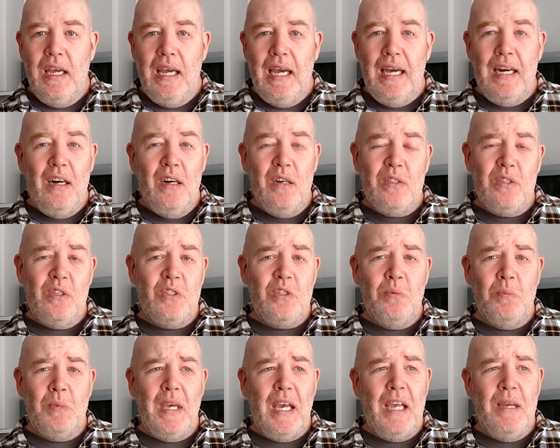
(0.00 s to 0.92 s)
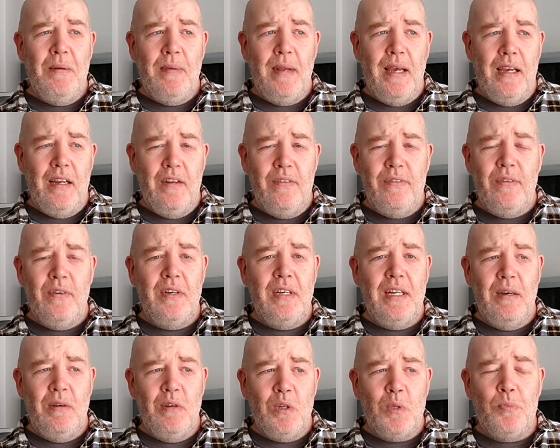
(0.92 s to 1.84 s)
And I looked at some gameplay and I thought, you
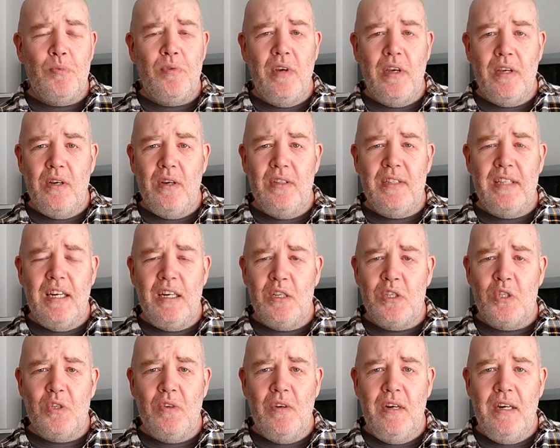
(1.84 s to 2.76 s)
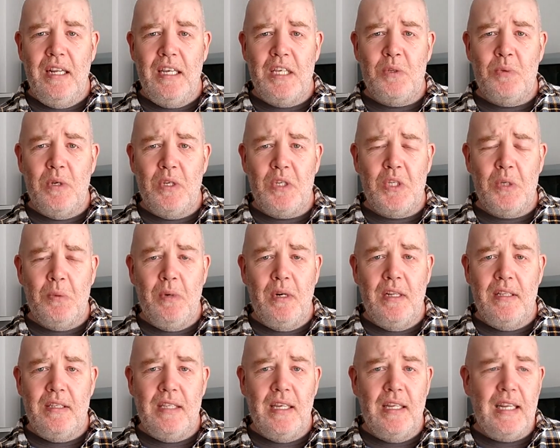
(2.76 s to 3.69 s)
know, it looks pretty good. Then I saw a list where someone
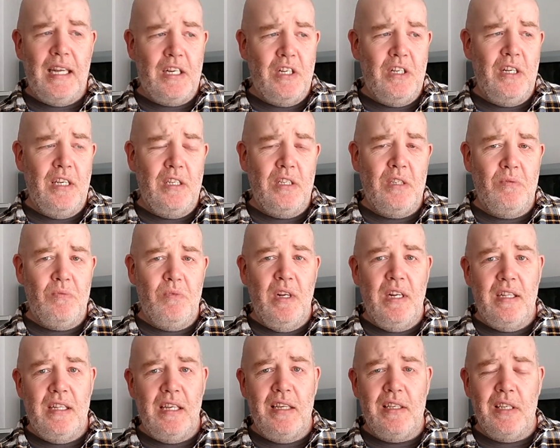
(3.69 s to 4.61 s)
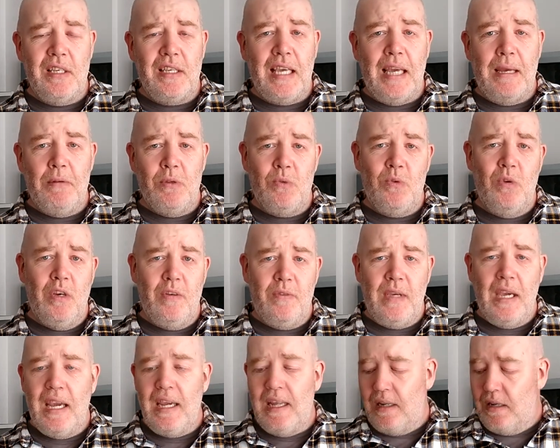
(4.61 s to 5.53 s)
had said, actually, it's a really decent game. It's worth
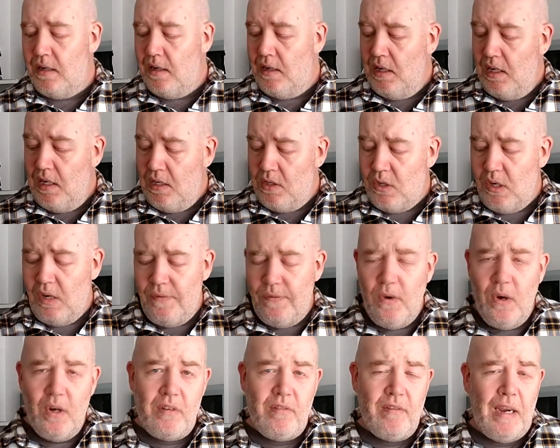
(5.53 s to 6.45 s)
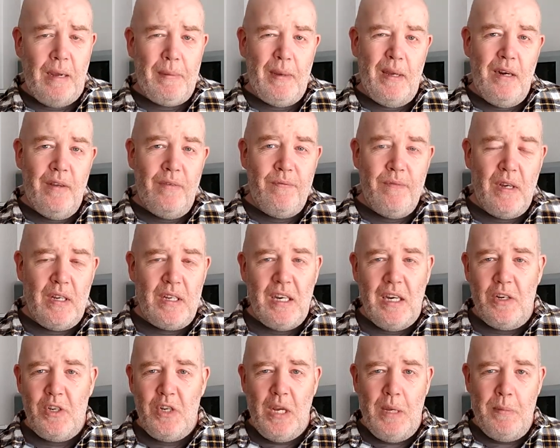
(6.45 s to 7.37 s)
getting. So I thought I'd grab it. And I
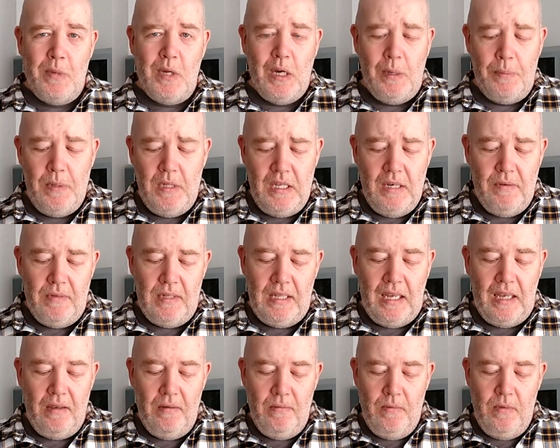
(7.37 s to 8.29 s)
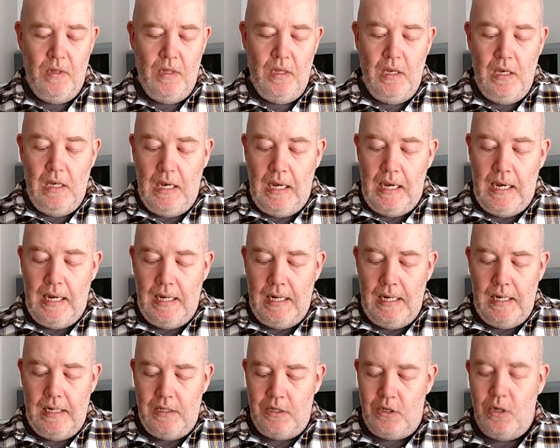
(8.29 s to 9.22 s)
got a cheap copy the other day.
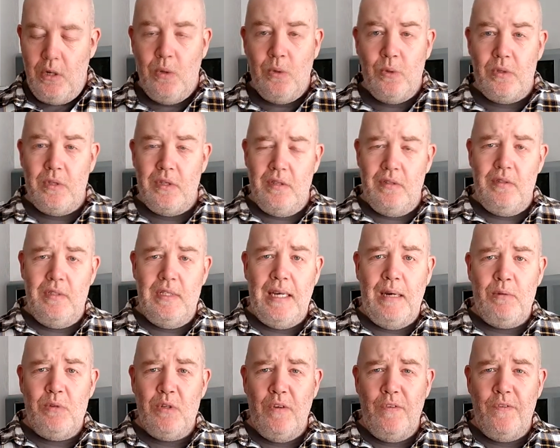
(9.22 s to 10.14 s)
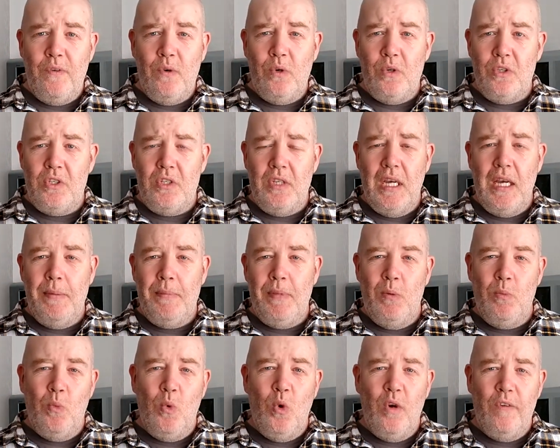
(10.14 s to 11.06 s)
And it's called Delta Force
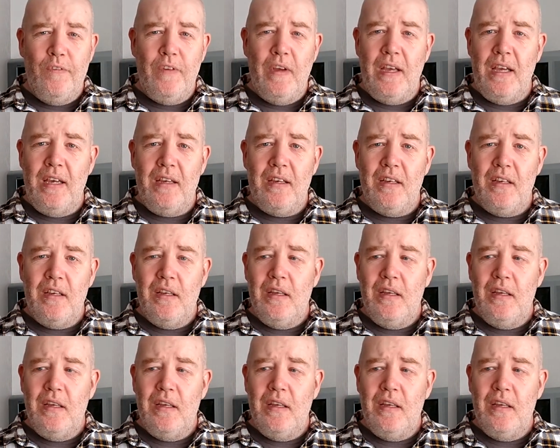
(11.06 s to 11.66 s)
Urban Warfare.